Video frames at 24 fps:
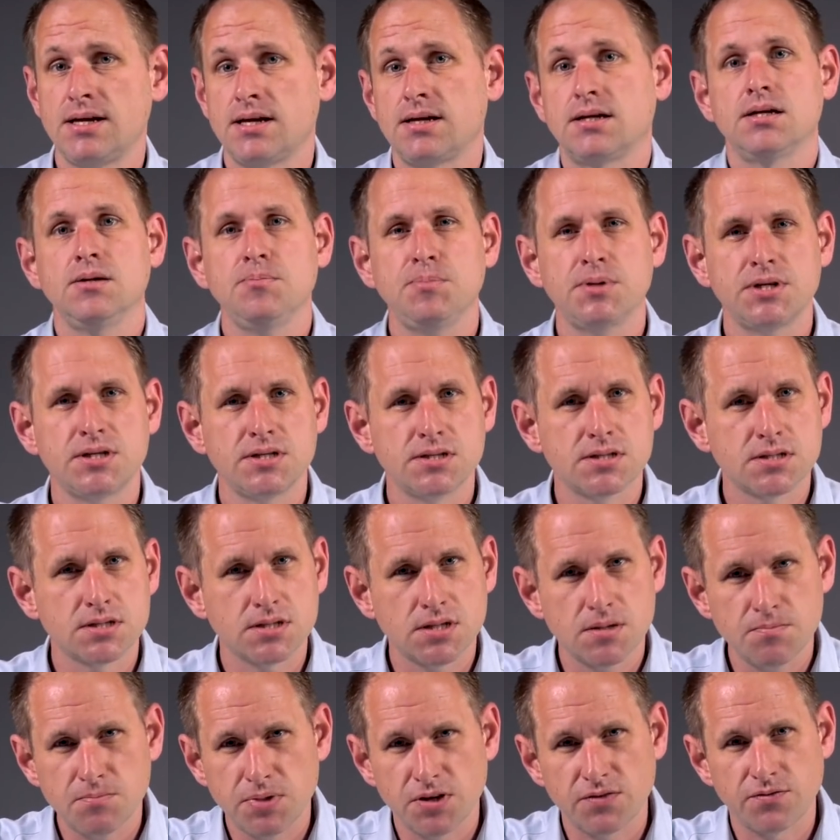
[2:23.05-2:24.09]
Apple is
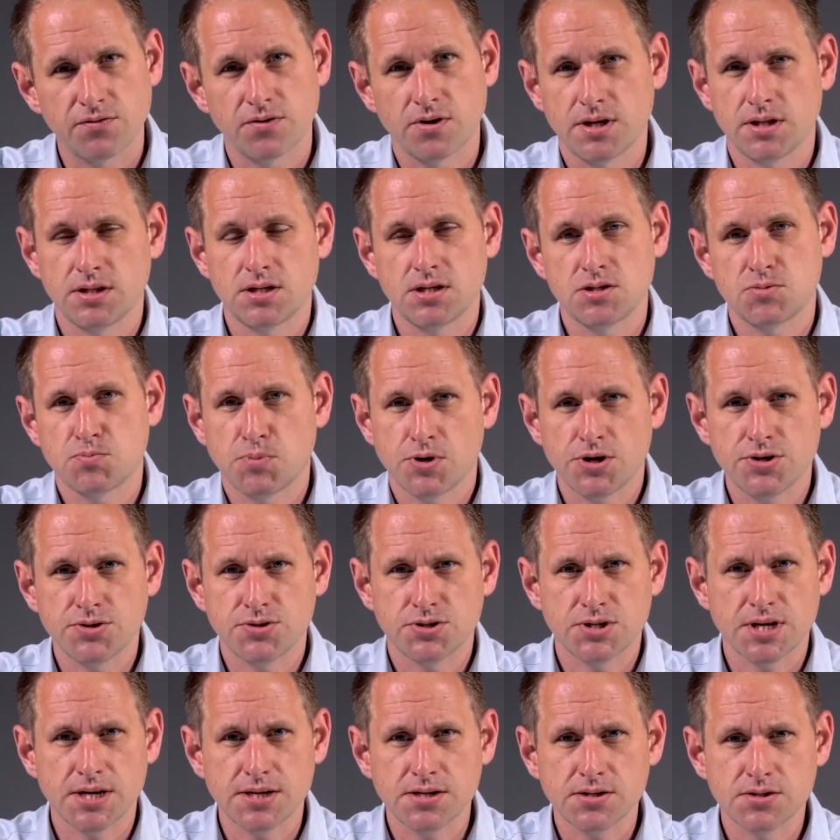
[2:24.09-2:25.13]
simplifying this
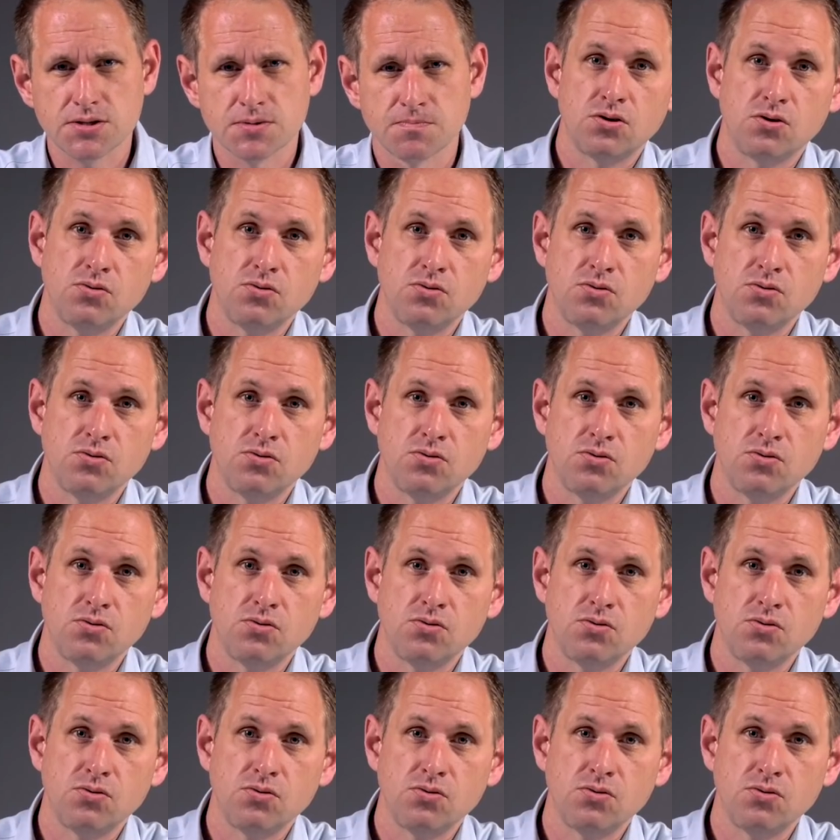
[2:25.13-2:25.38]
process.